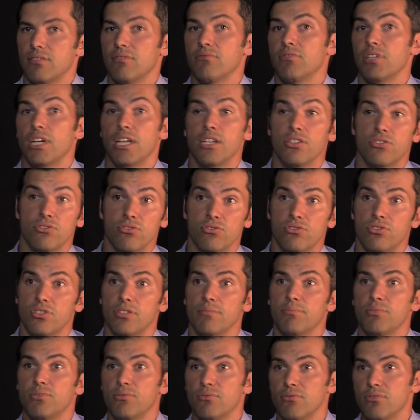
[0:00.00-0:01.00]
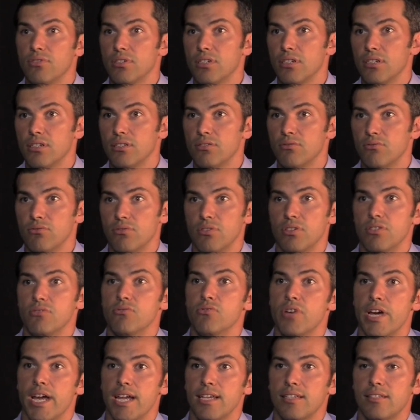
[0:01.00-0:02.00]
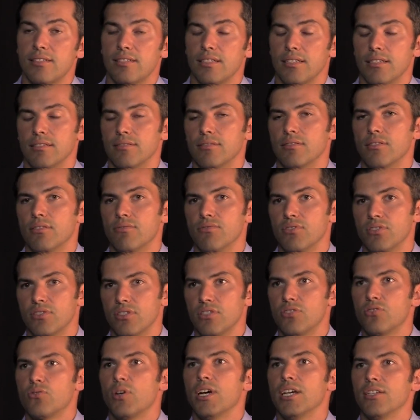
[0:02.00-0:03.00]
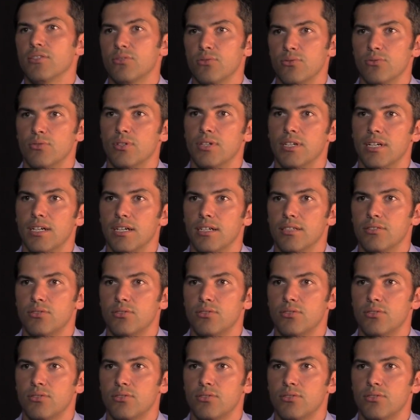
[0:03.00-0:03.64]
in relationship to the US, and obviously trying to